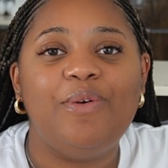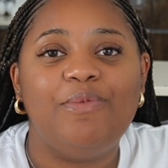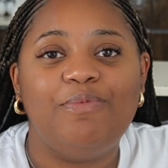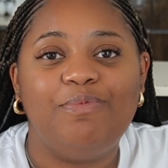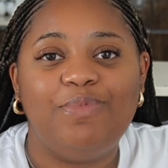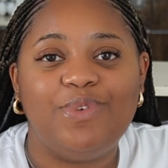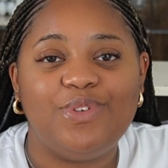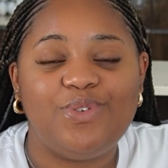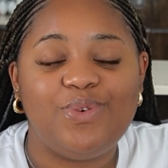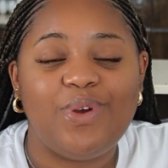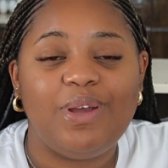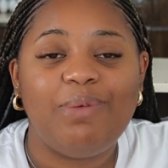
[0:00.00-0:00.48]

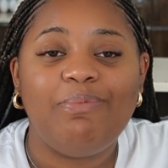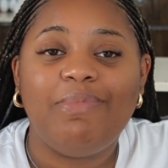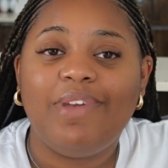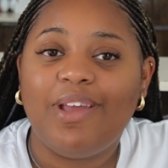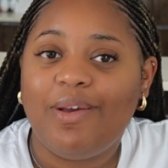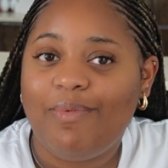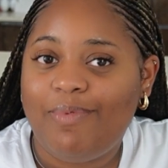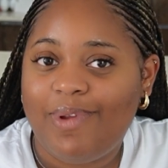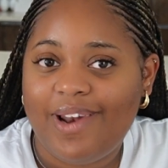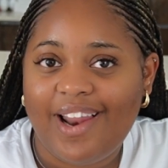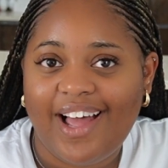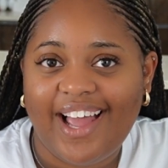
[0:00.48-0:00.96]
between
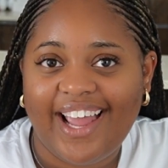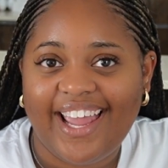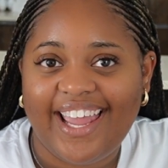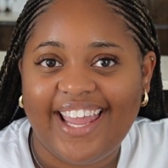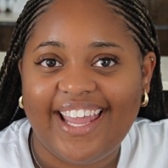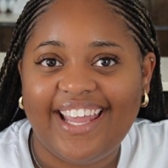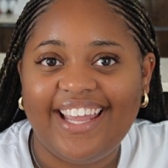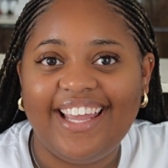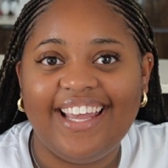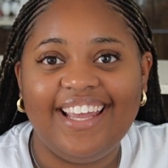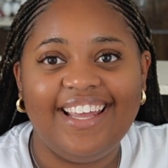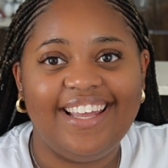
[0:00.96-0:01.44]
me
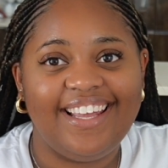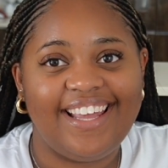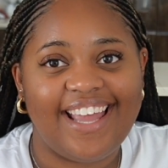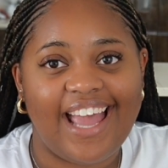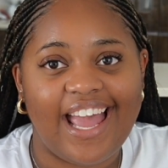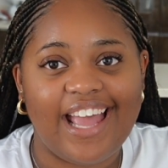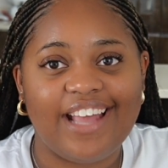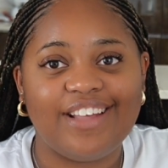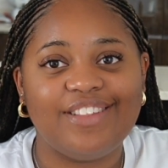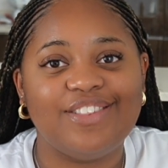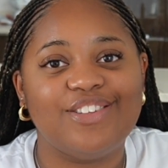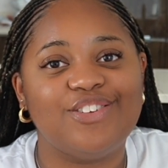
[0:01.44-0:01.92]
applying,
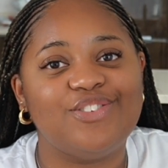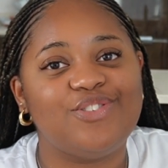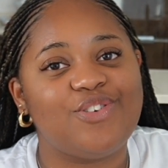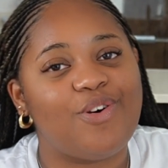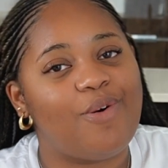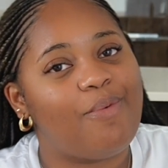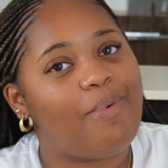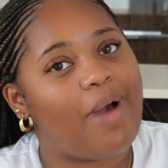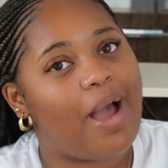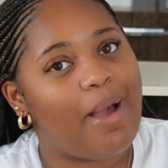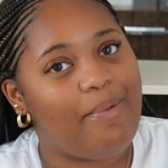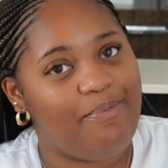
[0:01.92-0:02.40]
getting the
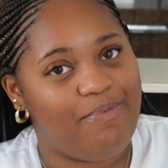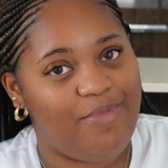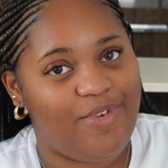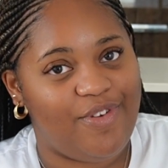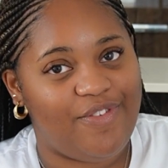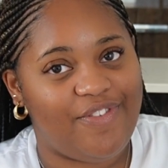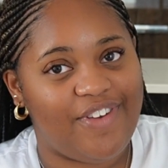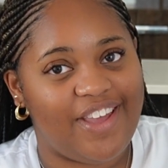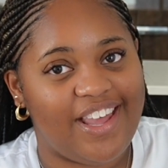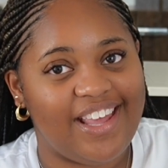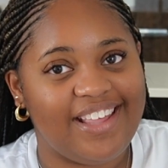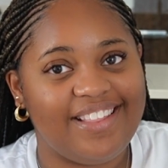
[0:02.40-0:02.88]
job and
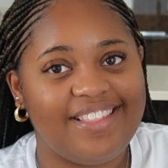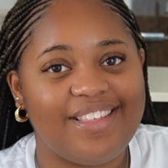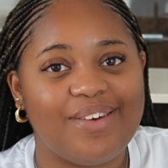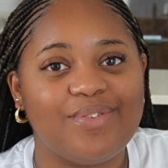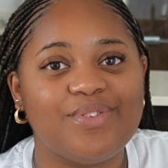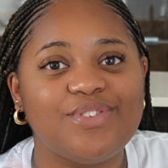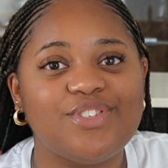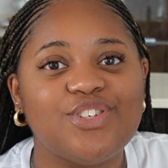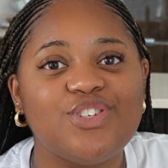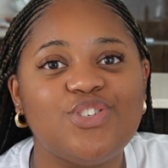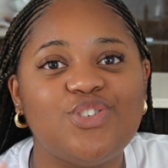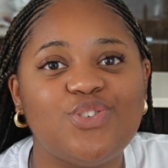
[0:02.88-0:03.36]
moving, there
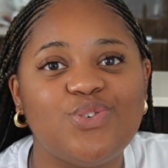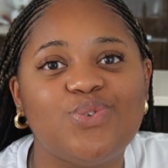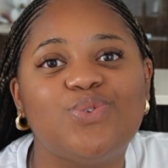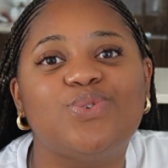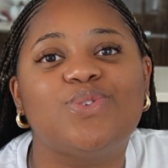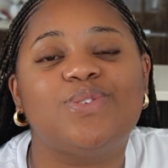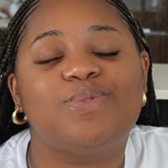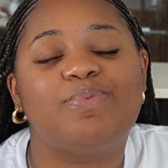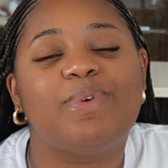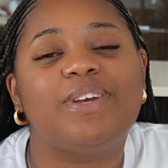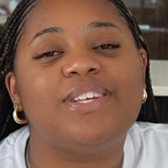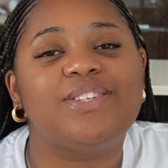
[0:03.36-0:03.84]
was a
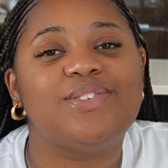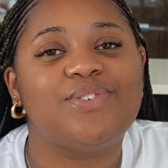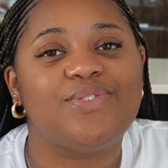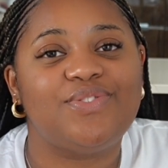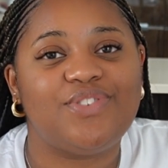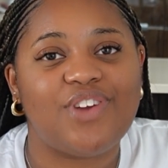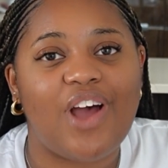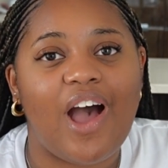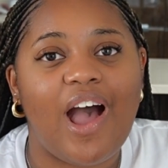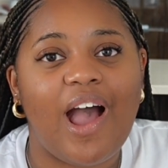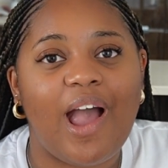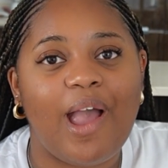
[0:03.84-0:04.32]
short space of
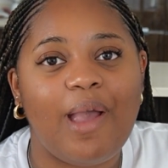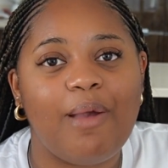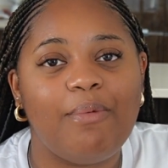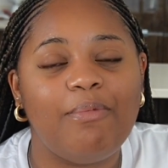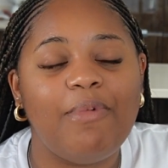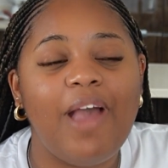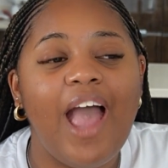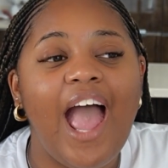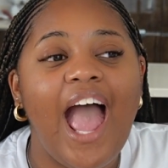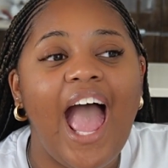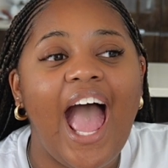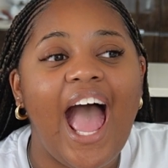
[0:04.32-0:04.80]

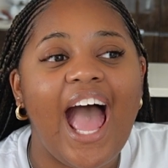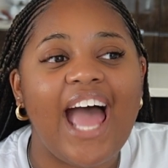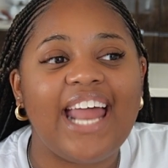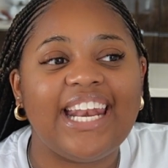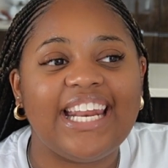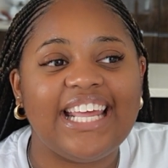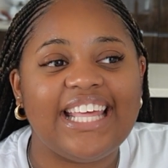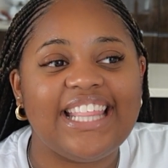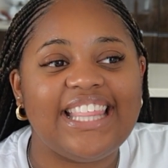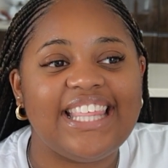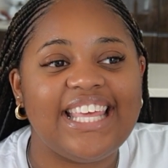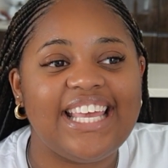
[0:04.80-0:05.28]
time,
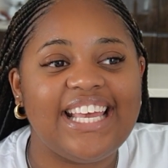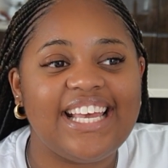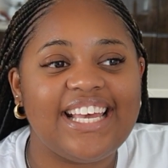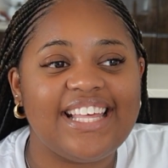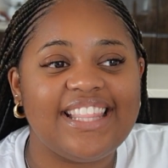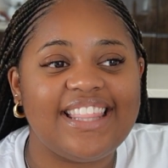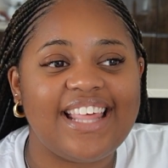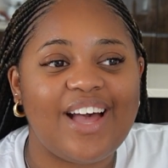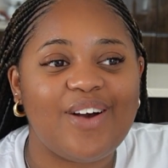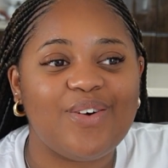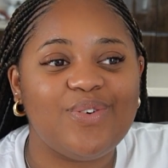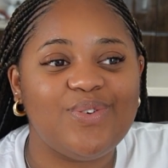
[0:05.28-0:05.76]
and I
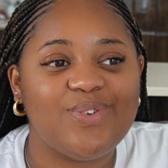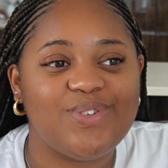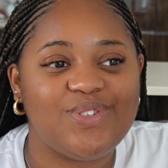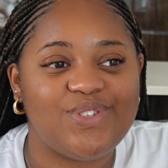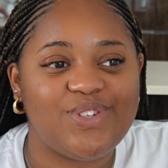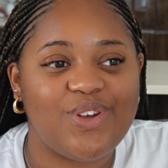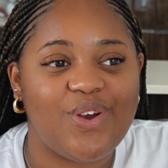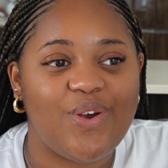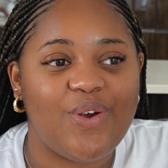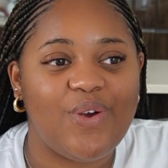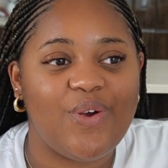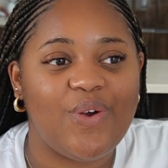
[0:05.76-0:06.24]
think that
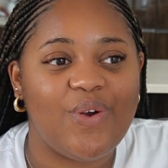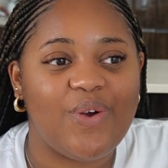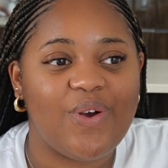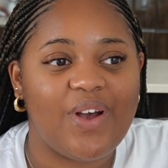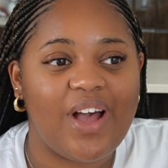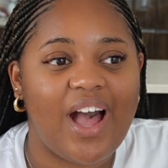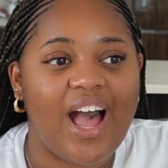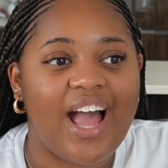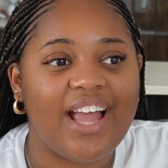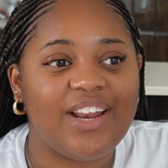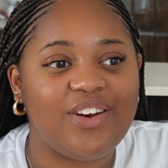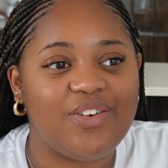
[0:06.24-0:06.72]
also
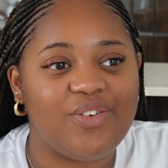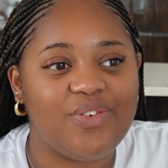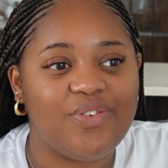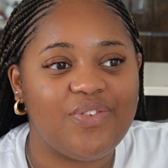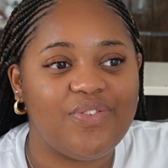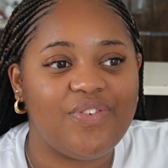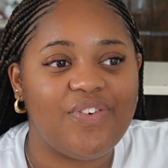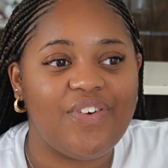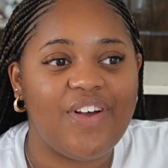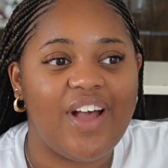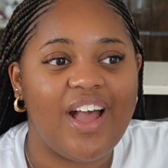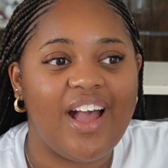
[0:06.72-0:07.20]
kind
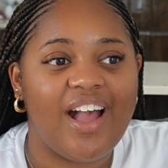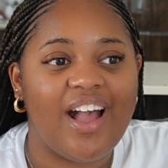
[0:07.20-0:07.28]
of